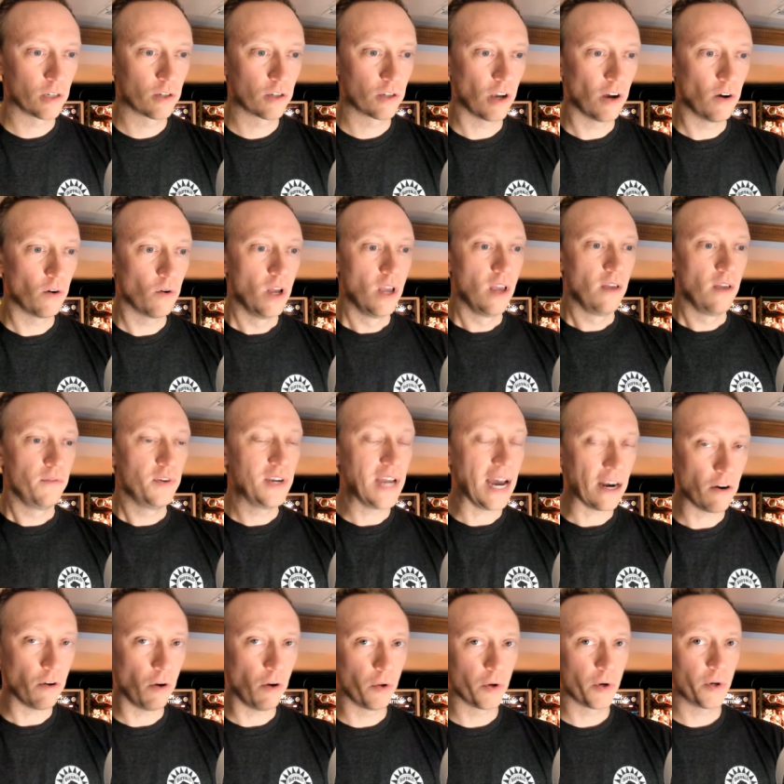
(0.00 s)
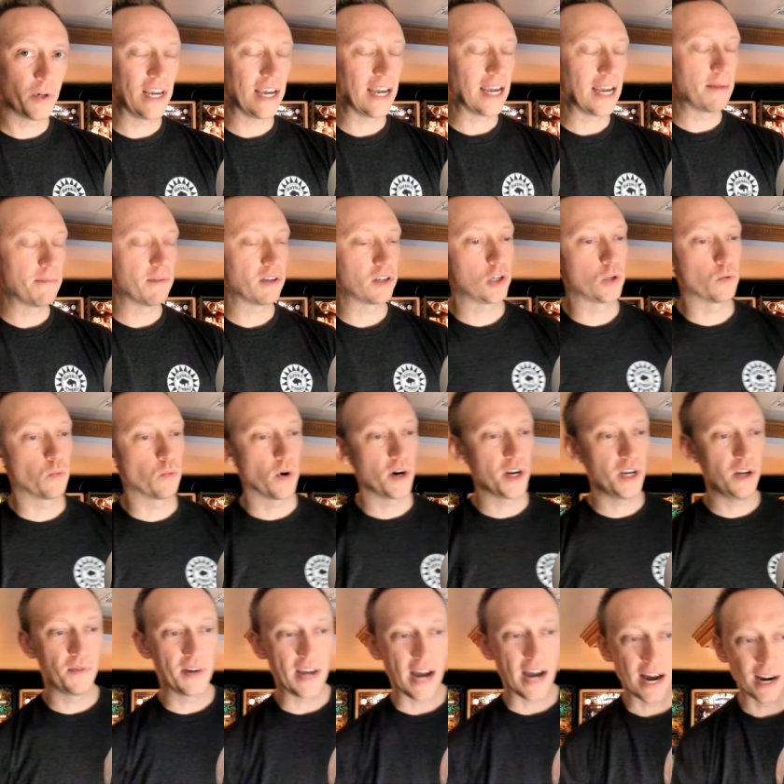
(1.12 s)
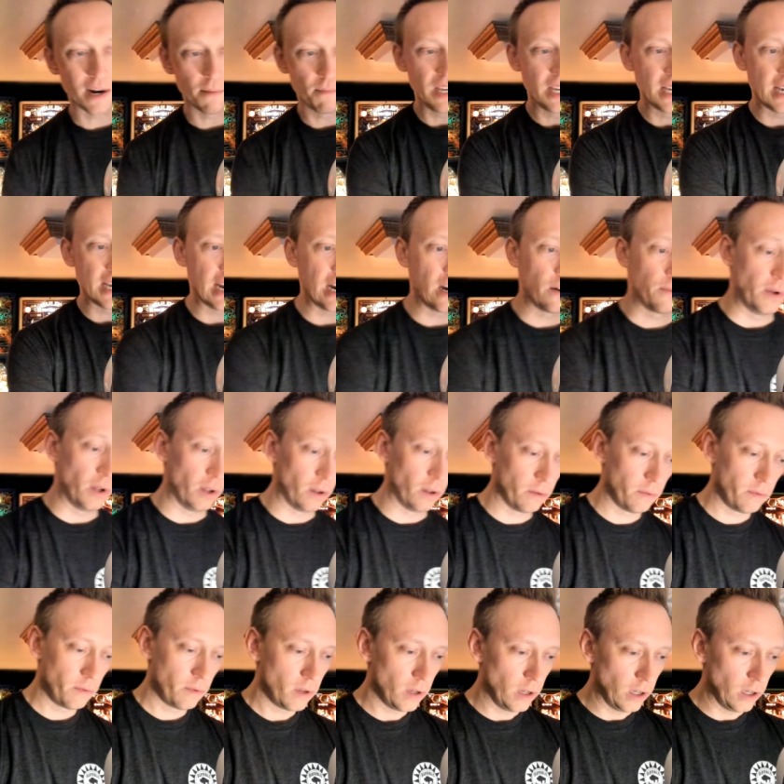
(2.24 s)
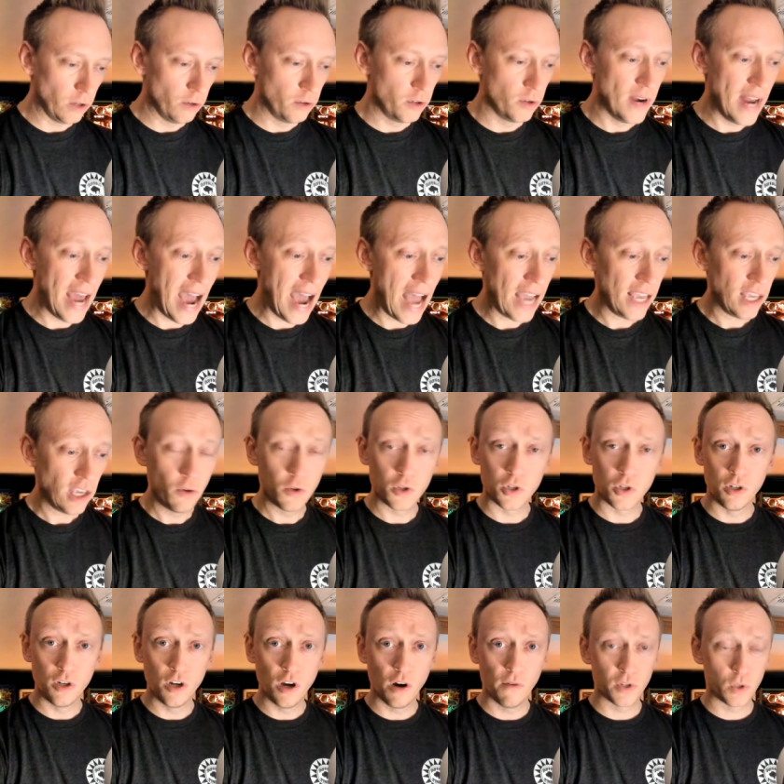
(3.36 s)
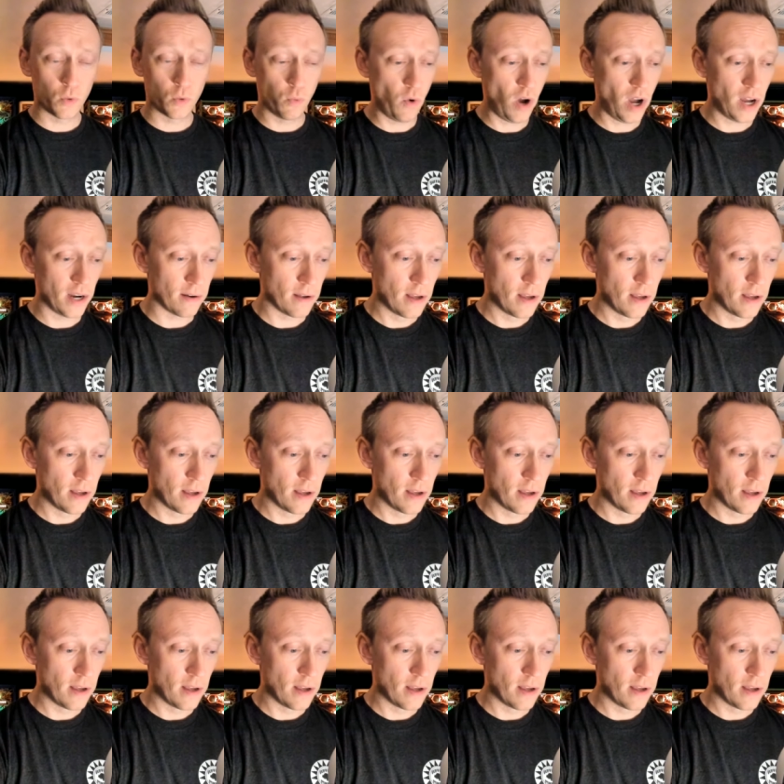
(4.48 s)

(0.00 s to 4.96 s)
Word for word: So if you got an older game, this is where you've got to be careful. You do not use Novus 1.